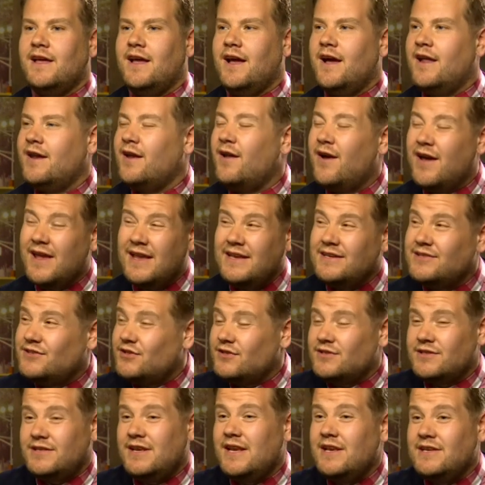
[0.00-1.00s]
And like, he
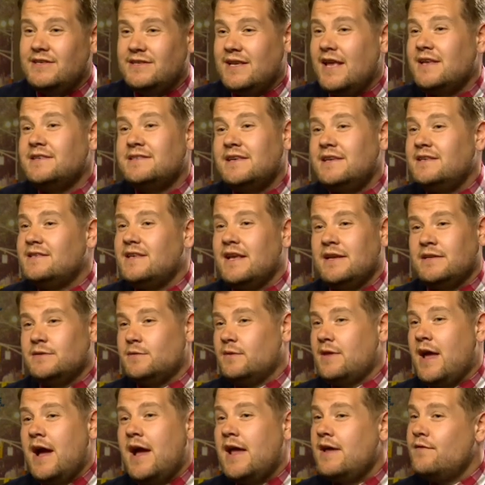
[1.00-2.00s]
says these things
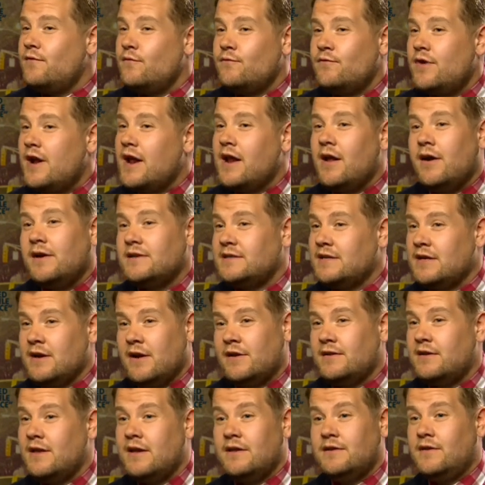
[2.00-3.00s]
without even realizing,
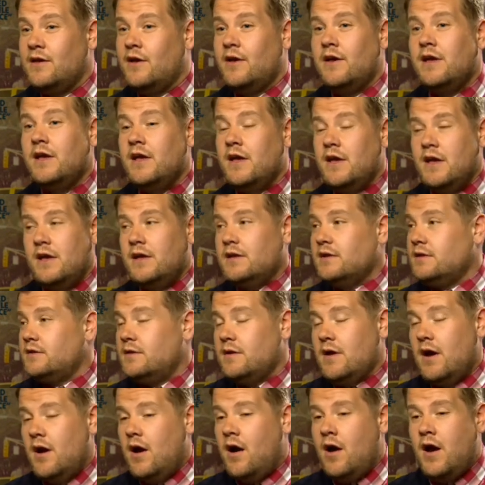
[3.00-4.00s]
I think, that
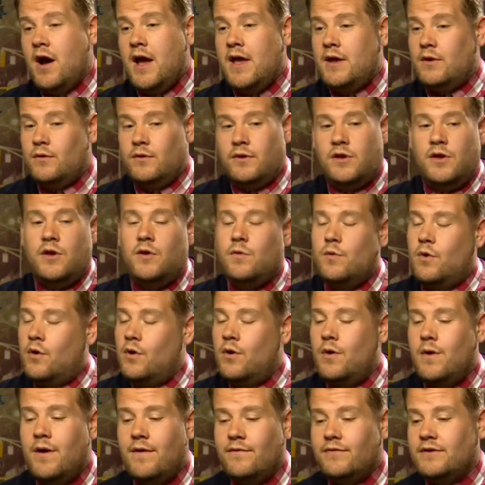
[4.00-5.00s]
I or you or
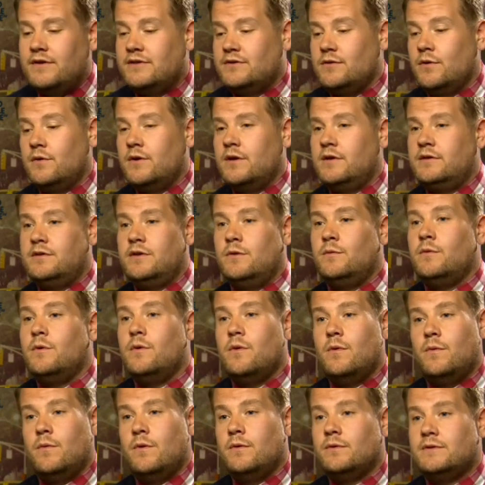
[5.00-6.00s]
whoever he's talking to
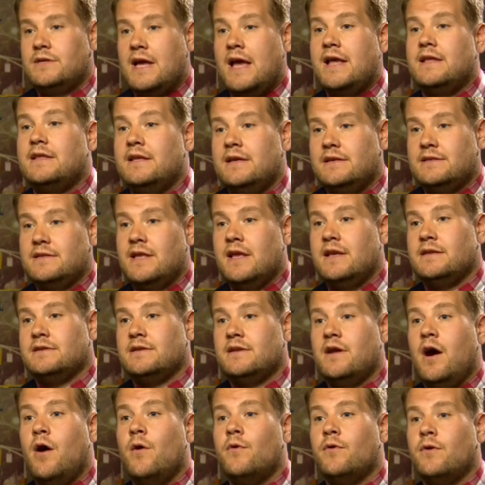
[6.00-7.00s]
will take these things
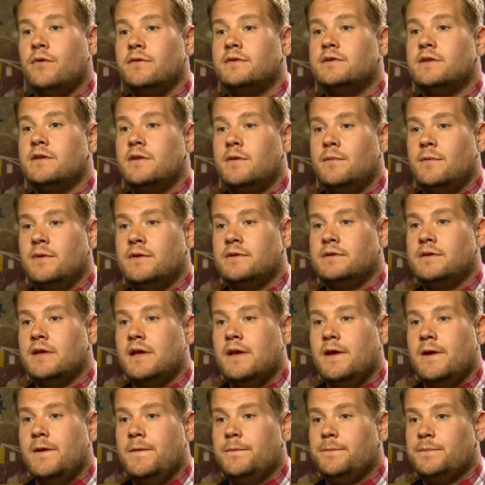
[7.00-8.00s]
and hold on to them as
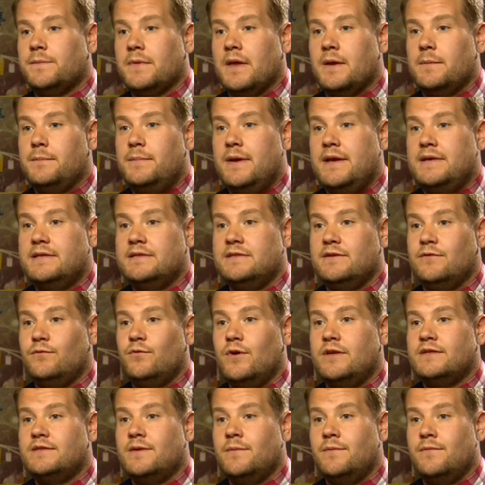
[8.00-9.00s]
pieces of
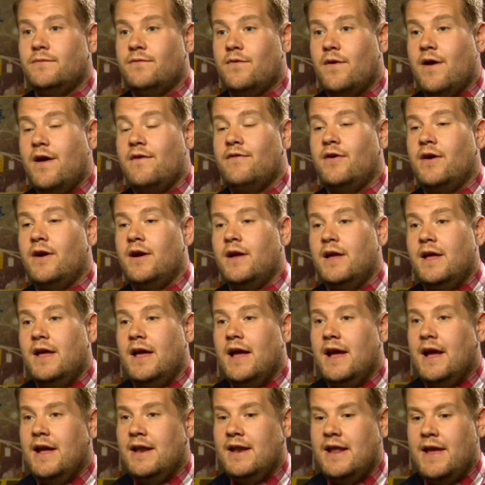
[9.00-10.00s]
wisdom forever.
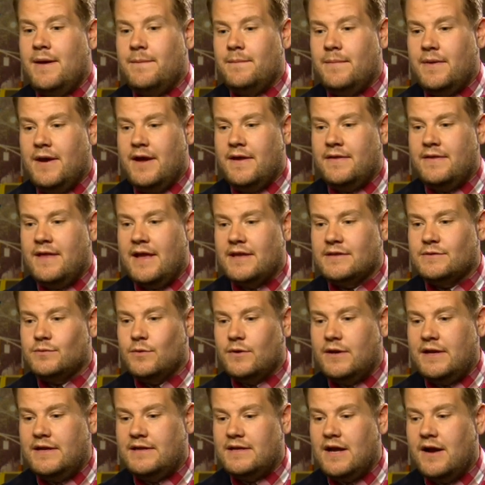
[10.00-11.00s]
And that's
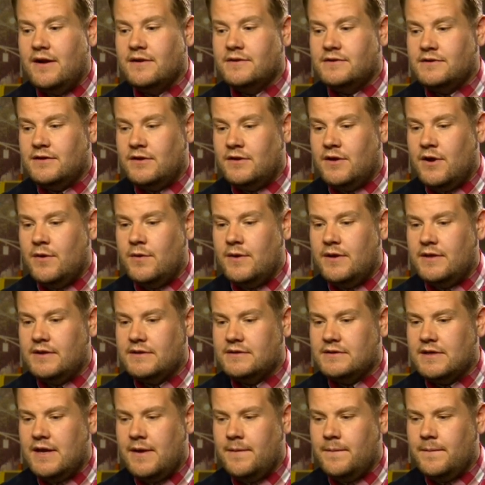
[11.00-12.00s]
what he does, you
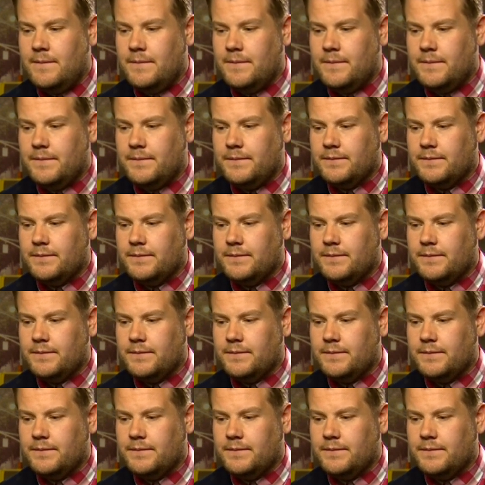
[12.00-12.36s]
know.